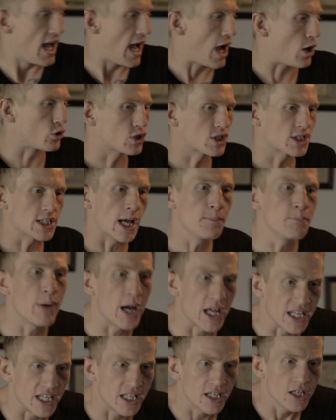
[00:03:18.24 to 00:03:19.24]
how
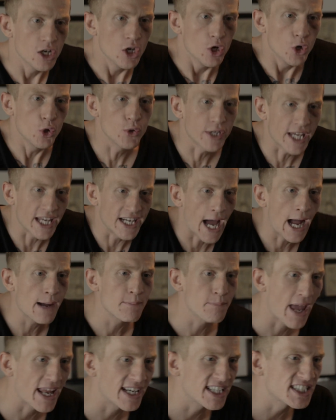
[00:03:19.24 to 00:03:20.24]
somebody who cannot
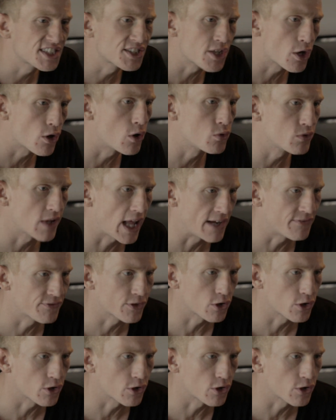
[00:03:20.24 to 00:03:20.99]
manage their own life